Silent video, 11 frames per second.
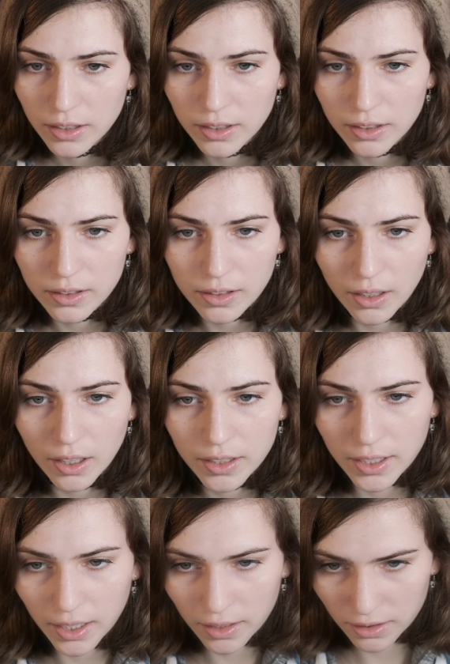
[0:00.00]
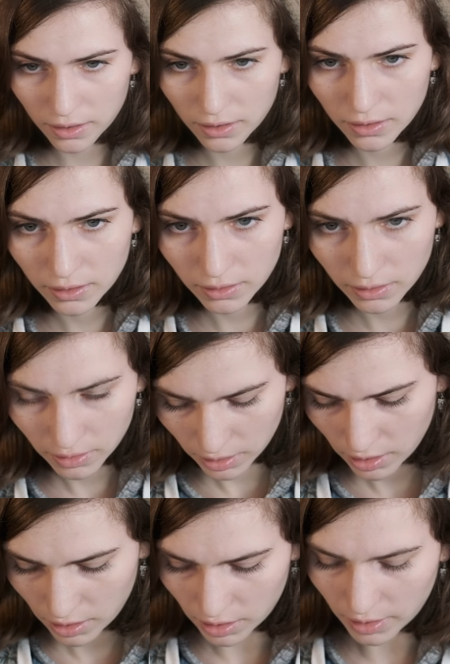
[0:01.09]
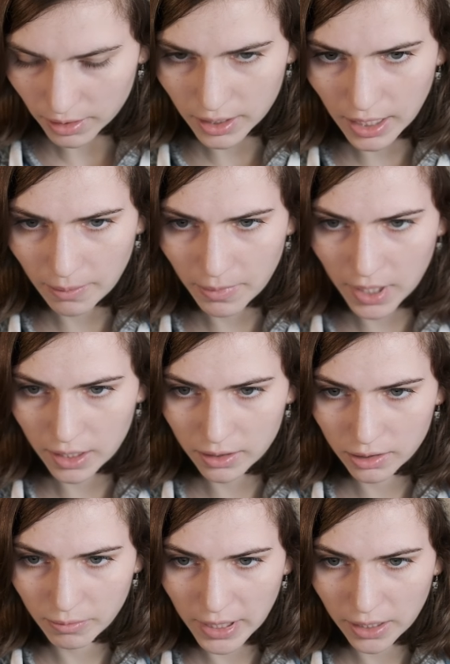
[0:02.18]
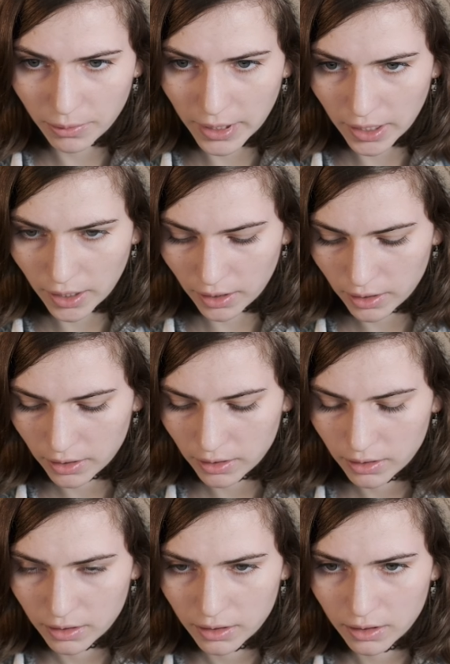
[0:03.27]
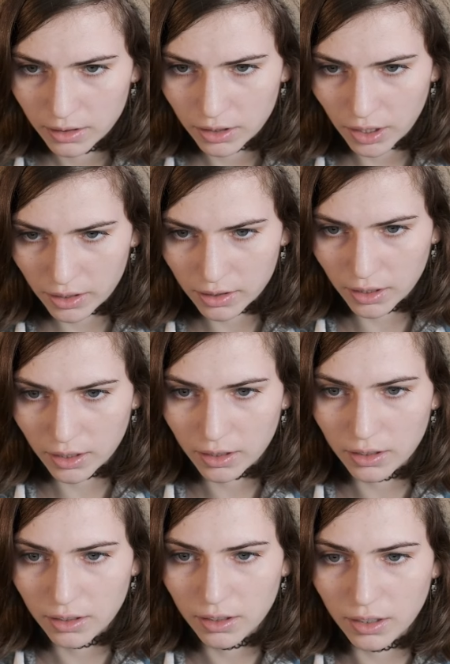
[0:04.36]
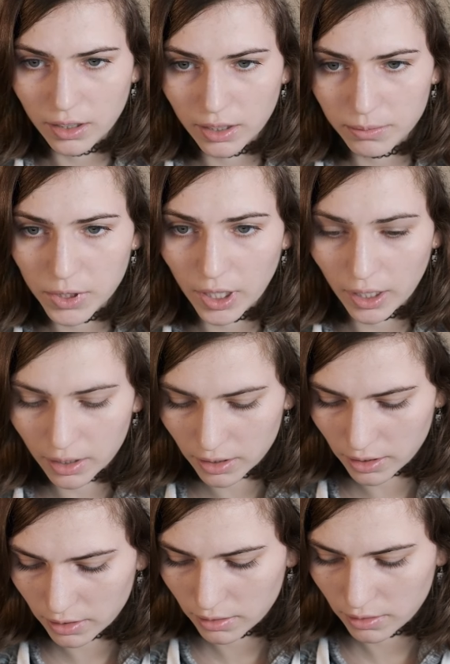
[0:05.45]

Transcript: It's our contact. Let's name this malware JSON object.